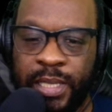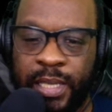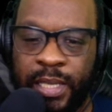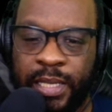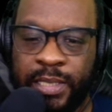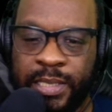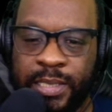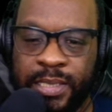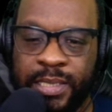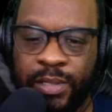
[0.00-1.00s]
It enters the
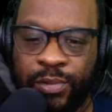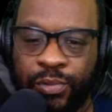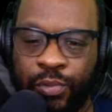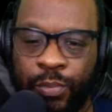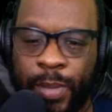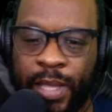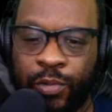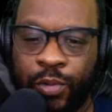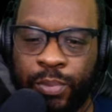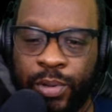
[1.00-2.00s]
cell through
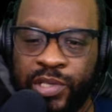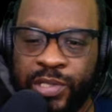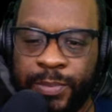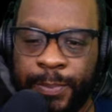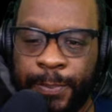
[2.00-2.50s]
microabrasion.